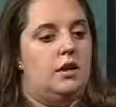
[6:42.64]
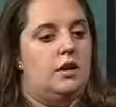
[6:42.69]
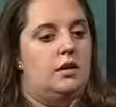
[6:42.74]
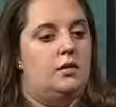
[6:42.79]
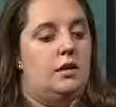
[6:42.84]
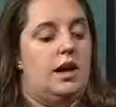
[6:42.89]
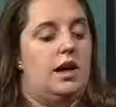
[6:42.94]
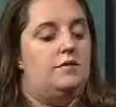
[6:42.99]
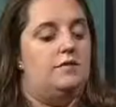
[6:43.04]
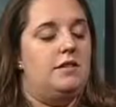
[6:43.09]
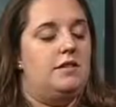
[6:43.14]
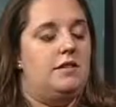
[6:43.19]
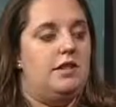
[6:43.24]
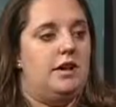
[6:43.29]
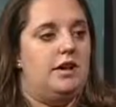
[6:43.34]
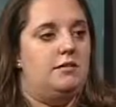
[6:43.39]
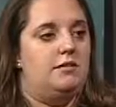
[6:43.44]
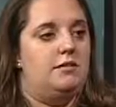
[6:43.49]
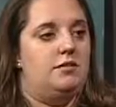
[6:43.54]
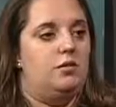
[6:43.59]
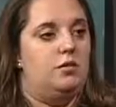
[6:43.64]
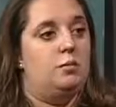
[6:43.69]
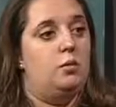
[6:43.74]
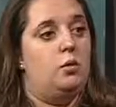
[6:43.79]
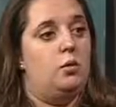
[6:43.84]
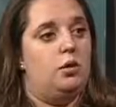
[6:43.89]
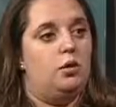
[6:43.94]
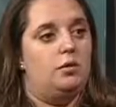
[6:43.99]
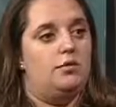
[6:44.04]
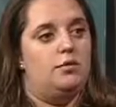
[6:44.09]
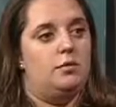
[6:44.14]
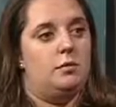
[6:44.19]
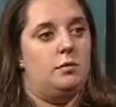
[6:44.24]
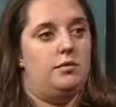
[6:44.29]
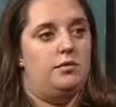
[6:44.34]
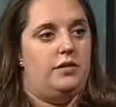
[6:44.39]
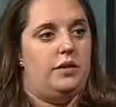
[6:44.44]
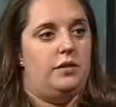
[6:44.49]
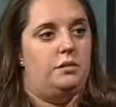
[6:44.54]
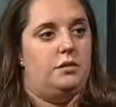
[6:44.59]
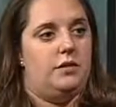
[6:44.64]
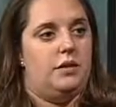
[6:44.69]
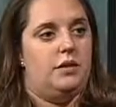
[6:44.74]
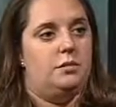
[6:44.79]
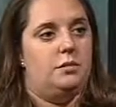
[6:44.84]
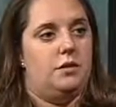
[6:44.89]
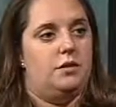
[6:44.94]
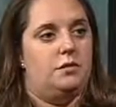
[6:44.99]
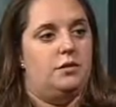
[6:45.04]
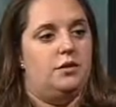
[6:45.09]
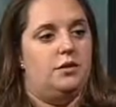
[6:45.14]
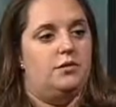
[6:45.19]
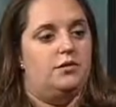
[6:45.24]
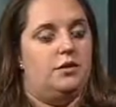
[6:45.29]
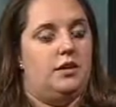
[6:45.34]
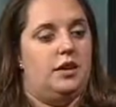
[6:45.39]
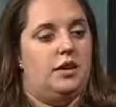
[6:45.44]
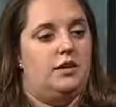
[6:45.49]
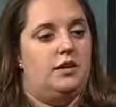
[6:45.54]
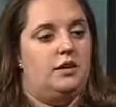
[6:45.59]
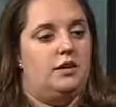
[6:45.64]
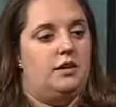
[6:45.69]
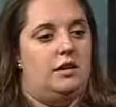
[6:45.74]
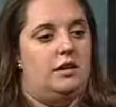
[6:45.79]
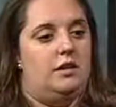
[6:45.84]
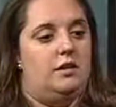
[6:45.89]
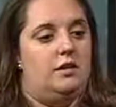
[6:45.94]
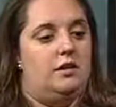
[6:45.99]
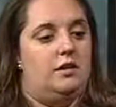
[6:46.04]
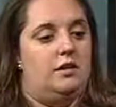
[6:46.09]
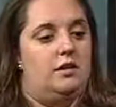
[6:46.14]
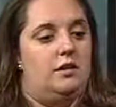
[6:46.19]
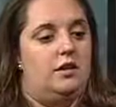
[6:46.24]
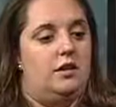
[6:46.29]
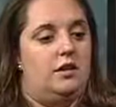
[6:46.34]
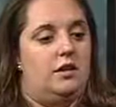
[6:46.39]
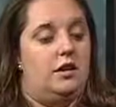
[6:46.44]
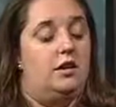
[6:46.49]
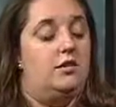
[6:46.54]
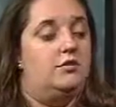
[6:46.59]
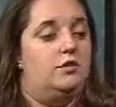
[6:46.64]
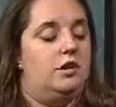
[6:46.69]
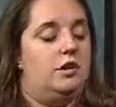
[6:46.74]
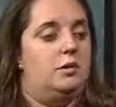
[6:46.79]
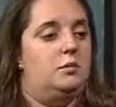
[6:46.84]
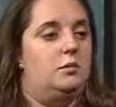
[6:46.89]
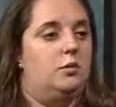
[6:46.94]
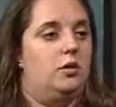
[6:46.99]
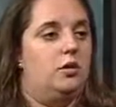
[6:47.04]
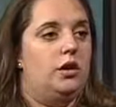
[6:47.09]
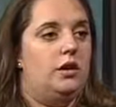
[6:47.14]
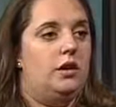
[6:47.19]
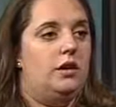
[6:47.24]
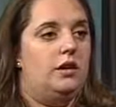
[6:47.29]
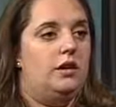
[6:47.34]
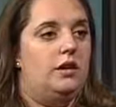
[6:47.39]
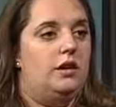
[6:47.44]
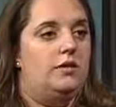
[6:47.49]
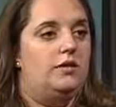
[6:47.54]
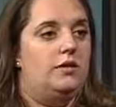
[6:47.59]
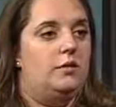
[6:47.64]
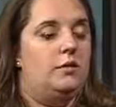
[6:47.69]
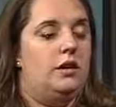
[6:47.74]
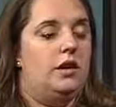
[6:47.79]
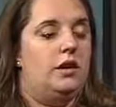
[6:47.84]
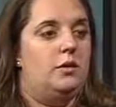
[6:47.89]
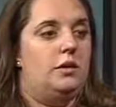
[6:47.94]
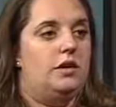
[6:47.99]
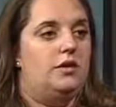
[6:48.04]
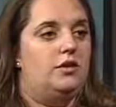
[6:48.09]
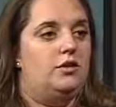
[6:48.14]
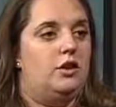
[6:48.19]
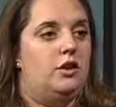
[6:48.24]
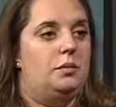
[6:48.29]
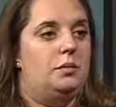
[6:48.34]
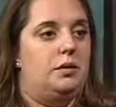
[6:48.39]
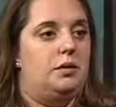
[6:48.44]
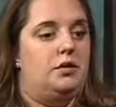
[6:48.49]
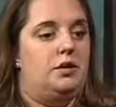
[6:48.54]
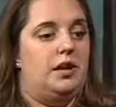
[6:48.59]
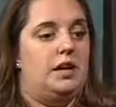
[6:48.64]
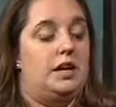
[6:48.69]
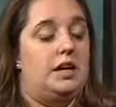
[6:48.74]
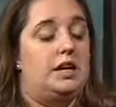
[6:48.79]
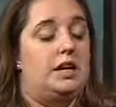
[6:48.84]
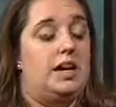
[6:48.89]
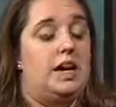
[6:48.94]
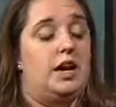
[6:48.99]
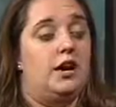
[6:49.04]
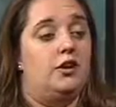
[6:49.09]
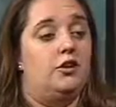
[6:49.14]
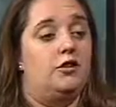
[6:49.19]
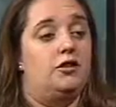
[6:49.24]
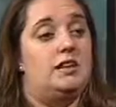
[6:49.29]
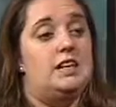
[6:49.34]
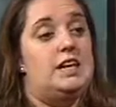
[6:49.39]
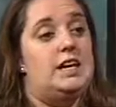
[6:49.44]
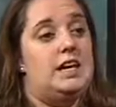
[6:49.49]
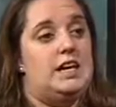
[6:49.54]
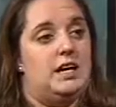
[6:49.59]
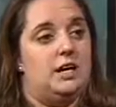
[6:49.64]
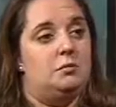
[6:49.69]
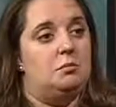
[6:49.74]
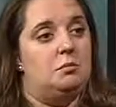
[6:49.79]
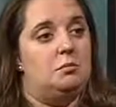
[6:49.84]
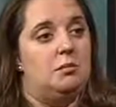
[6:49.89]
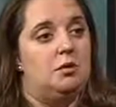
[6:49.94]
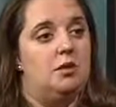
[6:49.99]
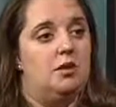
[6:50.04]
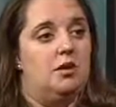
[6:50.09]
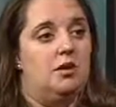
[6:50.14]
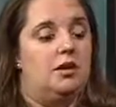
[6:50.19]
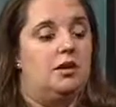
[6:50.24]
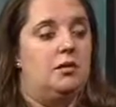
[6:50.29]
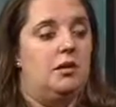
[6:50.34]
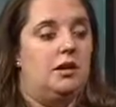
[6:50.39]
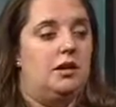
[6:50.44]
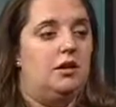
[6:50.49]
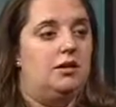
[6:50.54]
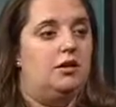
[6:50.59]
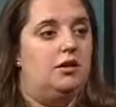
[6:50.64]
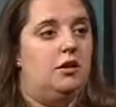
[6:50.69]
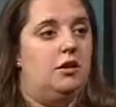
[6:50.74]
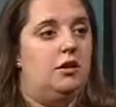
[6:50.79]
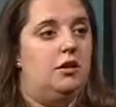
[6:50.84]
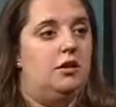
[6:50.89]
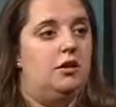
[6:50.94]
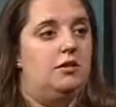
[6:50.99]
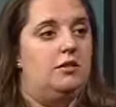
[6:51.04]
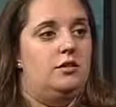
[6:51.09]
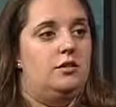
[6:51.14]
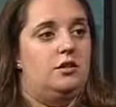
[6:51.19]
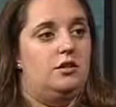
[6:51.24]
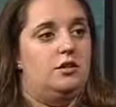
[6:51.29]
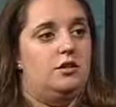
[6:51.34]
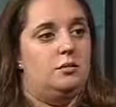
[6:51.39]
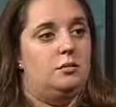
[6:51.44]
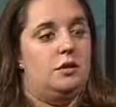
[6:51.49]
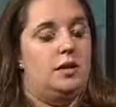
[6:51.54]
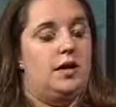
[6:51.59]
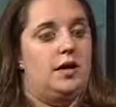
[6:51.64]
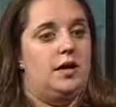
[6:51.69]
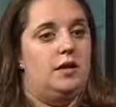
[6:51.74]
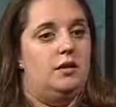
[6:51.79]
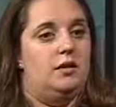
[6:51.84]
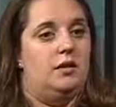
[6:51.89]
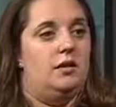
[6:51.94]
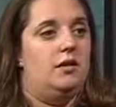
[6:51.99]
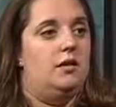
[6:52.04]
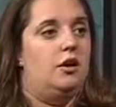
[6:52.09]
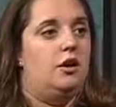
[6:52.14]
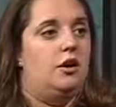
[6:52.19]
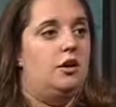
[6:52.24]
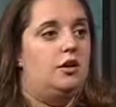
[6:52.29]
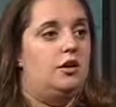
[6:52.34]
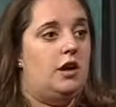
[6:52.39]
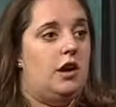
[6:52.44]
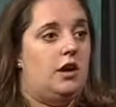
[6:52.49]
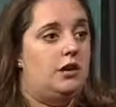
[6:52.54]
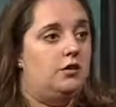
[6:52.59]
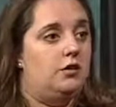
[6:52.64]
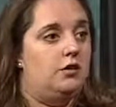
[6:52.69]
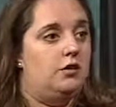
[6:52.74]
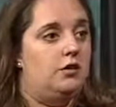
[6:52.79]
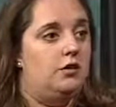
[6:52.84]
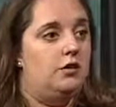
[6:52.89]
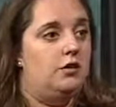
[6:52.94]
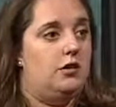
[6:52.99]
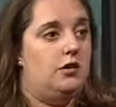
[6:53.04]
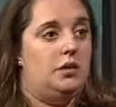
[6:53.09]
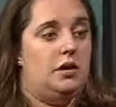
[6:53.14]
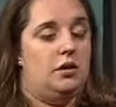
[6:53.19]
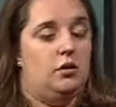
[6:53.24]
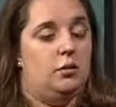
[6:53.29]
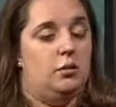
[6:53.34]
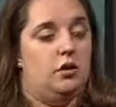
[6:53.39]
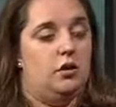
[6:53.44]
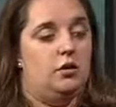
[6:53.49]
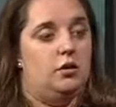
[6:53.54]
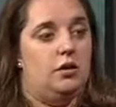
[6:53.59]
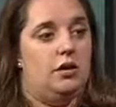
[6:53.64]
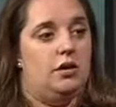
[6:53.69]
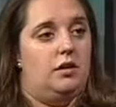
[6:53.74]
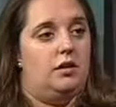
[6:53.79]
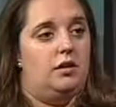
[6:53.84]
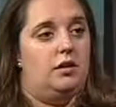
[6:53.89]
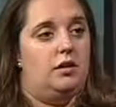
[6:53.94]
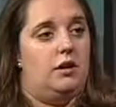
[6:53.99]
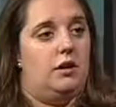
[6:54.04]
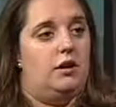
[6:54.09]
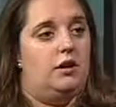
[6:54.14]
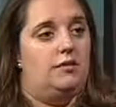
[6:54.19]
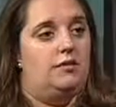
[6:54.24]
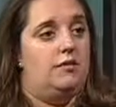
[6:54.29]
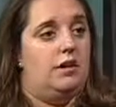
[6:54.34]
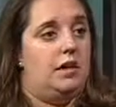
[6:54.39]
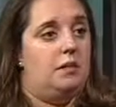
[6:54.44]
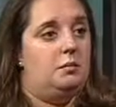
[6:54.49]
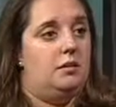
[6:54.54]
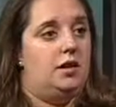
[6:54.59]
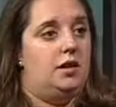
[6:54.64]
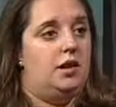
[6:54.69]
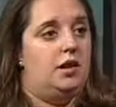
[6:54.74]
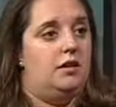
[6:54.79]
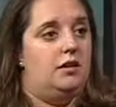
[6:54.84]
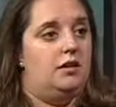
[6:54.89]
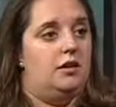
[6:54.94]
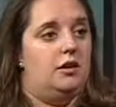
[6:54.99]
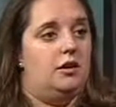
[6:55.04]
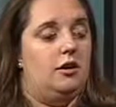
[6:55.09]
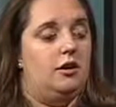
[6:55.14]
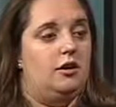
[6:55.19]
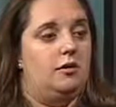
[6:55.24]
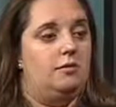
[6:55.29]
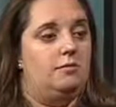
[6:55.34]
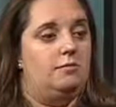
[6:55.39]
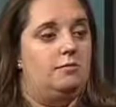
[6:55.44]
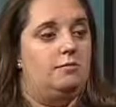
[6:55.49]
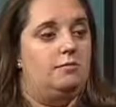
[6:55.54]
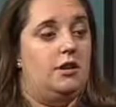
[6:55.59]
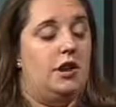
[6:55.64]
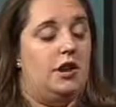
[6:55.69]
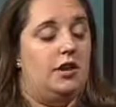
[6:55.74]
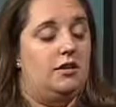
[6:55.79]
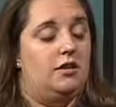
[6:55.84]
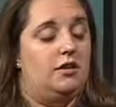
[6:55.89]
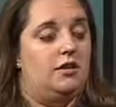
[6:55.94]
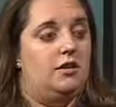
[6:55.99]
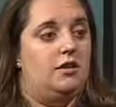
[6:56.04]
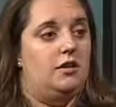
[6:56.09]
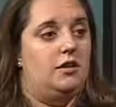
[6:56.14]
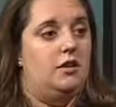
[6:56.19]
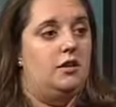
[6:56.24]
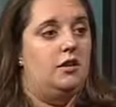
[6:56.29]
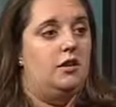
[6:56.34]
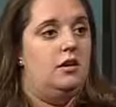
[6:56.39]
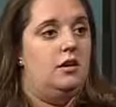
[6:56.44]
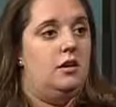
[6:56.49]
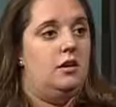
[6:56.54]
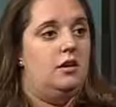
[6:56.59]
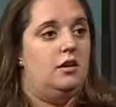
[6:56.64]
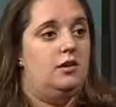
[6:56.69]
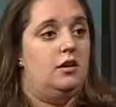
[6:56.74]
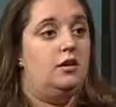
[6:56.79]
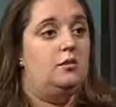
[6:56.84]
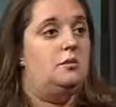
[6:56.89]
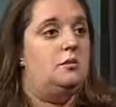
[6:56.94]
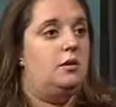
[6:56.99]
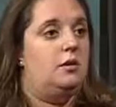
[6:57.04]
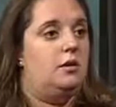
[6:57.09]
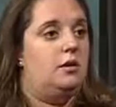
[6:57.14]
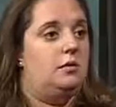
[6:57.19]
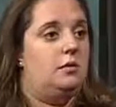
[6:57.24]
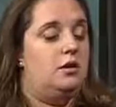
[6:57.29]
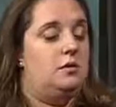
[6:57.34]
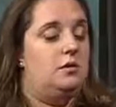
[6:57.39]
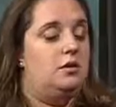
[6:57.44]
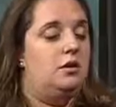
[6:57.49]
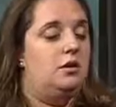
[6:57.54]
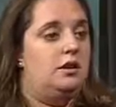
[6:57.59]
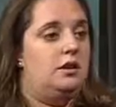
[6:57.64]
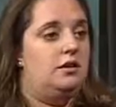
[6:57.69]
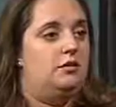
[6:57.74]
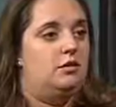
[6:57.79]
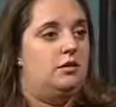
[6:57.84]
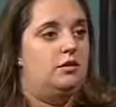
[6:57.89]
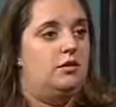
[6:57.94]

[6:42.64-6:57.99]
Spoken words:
Having that support from a family member or friend is really important. And from there, we can start building a care team, that we like to call it. So this will be our doctors that we can work with, our family, our friends, the community